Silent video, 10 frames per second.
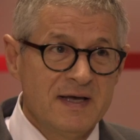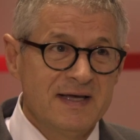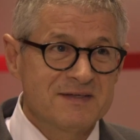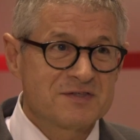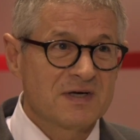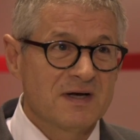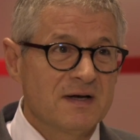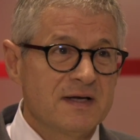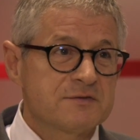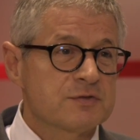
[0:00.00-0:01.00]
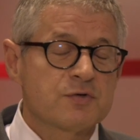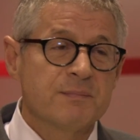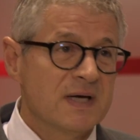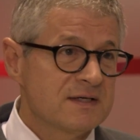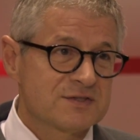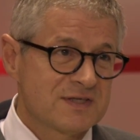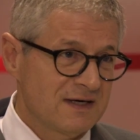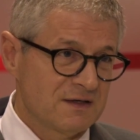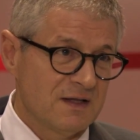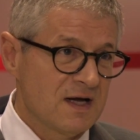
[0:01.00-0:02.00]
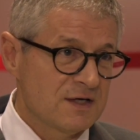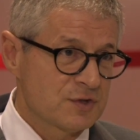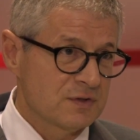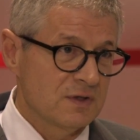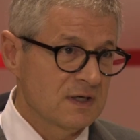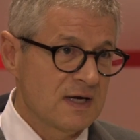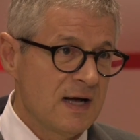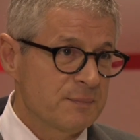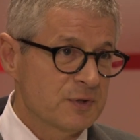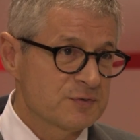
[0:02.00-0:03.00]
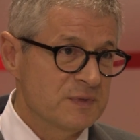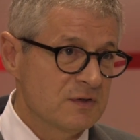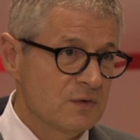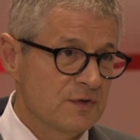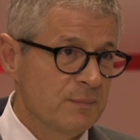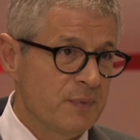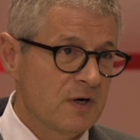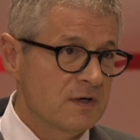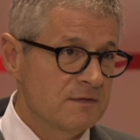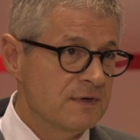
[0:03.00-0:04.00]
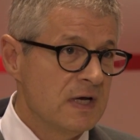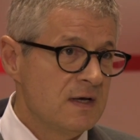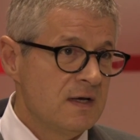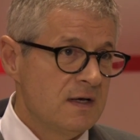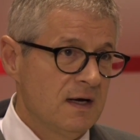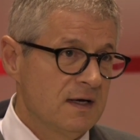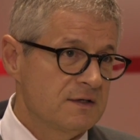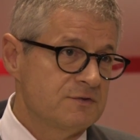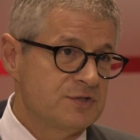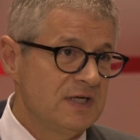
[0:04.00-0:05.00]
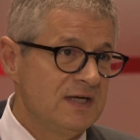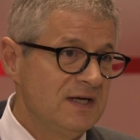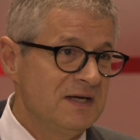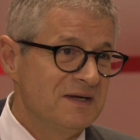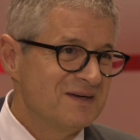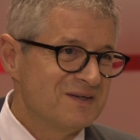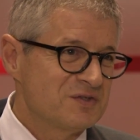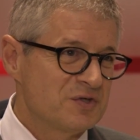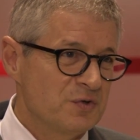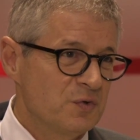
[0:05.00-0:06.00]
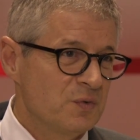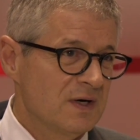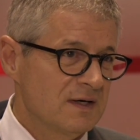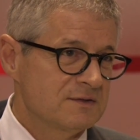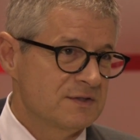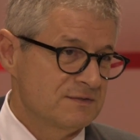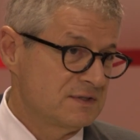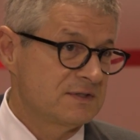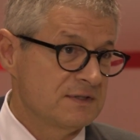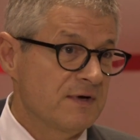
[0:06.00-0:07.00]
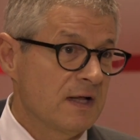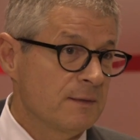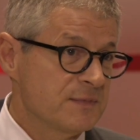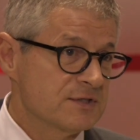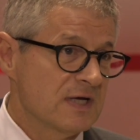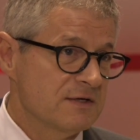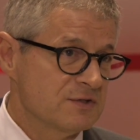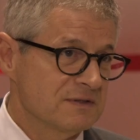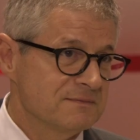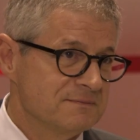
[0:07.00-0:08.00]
It's, uh, it's a tremendous technological accomplishment on the part of uh, GE to, uh, to develop this engine.